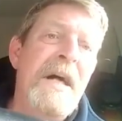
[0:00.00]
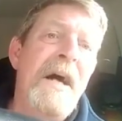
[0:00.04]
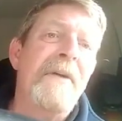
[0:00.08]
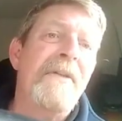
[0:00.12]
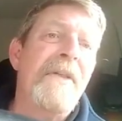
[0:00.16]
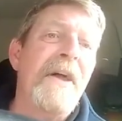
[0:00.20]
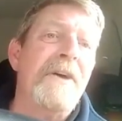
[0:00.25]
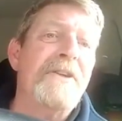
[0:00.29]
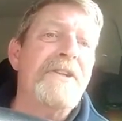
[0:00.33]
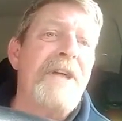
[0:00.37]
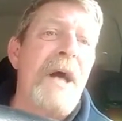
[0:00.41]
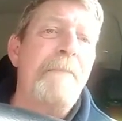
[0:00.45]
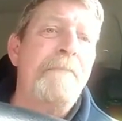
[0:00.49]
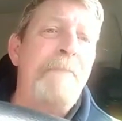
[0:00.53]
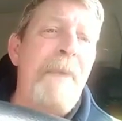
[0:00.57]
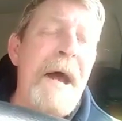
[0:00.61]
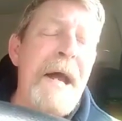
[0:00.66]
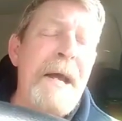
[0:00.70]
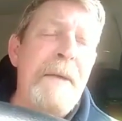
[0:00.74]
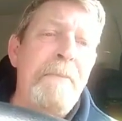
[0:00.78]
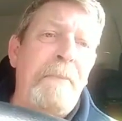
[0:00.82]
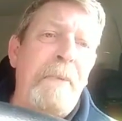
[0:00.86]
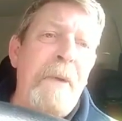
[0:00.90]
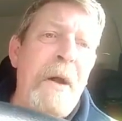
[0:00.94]
There's a
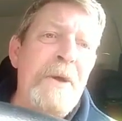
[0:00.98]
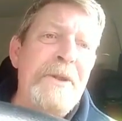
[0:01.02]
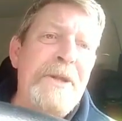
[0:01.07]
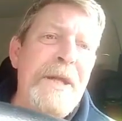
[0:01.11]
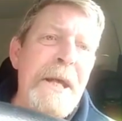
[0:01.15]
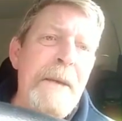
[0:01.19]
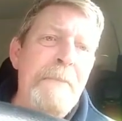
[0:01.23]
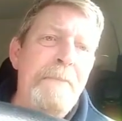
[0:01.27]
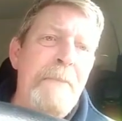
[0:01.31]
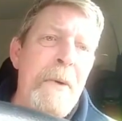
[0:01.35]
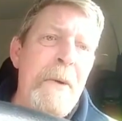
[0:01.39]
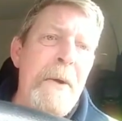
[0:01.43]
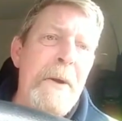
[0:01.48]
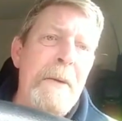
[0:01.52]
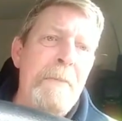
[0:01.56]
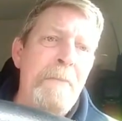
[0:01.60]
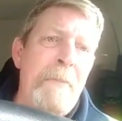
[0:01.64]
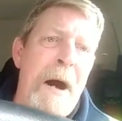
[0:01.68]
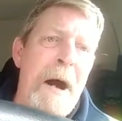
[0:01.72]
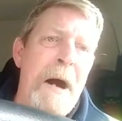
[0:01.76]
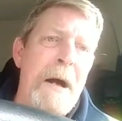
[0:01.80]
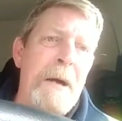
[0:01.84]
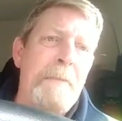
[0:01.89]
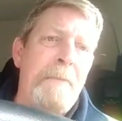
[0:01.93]
big bloody
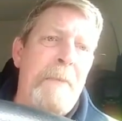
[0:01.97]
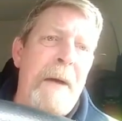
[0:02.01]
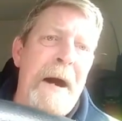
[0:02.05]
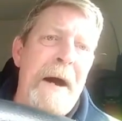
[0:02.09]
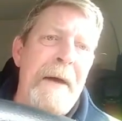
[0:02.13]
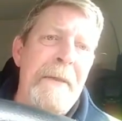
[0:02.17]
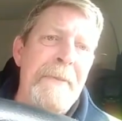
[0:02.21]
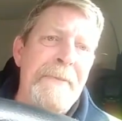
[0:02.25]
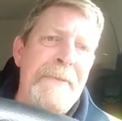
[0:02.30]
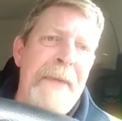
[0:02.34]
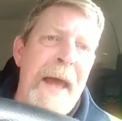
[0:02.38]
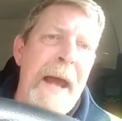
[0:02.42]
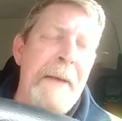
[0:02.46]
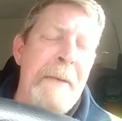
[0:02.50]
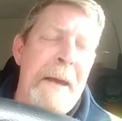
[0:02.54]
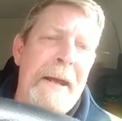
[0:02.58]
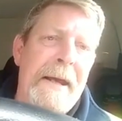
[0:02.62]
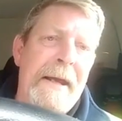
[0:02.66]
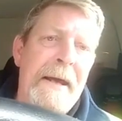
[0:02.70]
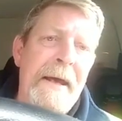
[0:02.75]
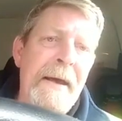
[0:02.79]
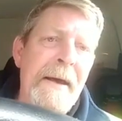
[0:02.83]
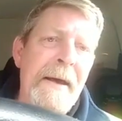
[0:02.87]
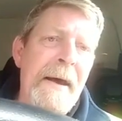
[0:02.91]
bookmark
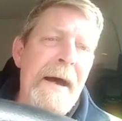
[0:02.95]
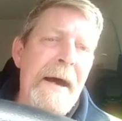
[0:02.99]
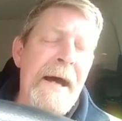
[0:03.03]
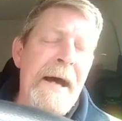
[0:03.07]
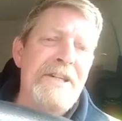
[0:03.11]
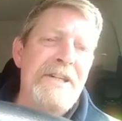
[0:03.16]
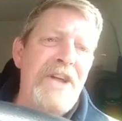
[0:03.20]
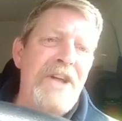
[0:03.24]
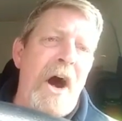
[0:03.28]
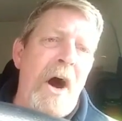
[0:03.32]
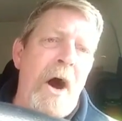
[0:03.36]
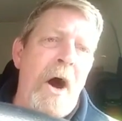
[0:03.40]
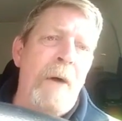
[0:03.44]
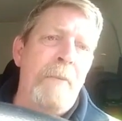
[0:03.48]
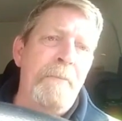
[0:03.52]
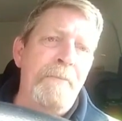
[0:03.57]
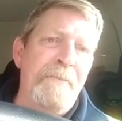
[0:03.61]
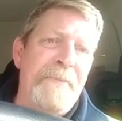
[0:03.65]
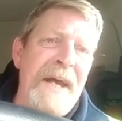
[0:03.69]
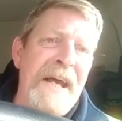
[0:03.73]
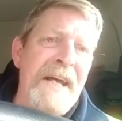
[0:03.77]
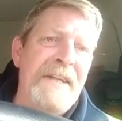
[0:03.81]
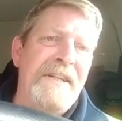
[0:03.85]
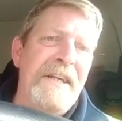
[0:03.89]
pandemic. It's
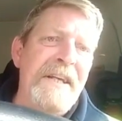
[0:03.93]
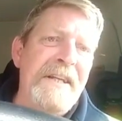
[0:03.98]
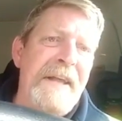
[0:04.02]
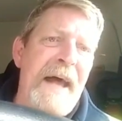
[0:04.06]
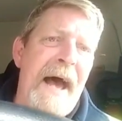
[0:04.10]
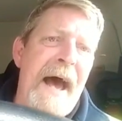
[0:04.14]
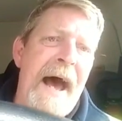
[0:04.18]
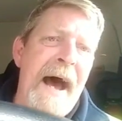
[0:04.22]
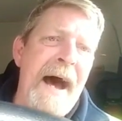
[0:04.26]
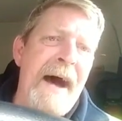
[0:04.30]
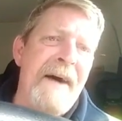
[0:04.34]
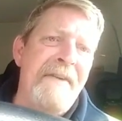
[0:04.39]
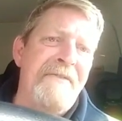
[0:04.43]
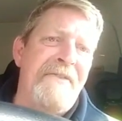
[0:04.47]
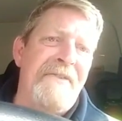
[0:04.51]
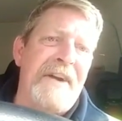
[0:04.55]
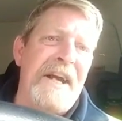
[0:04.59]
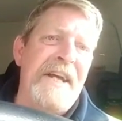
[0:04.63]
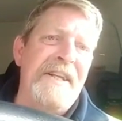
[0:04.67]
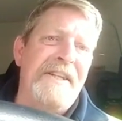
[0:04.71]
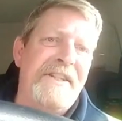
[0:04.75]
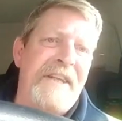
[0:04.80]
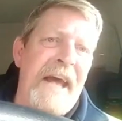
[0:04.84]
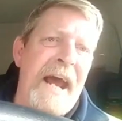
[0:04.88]
updated
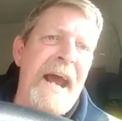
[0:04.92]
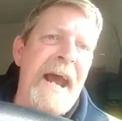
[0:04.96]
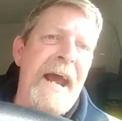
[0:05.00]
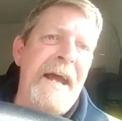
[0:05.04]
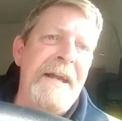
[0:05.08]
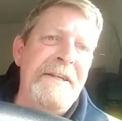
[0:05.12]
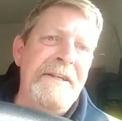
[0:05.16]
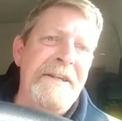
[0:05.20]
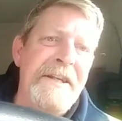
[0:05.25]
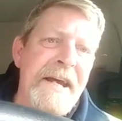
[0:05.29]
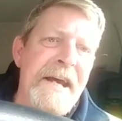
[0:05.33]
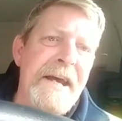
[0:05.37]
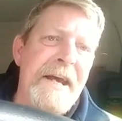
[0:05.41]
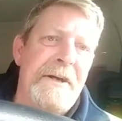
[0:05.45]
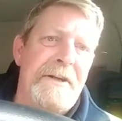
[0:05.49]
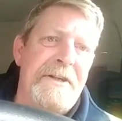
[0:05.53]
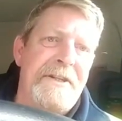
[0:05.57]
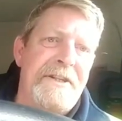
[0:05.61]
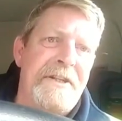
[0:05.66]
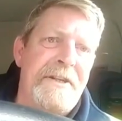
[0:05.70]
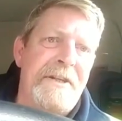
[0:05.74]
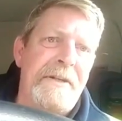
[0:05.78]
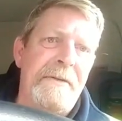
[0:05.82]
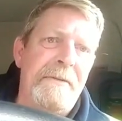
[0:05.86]
every 10
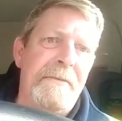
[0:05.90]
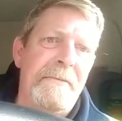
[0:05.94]
years.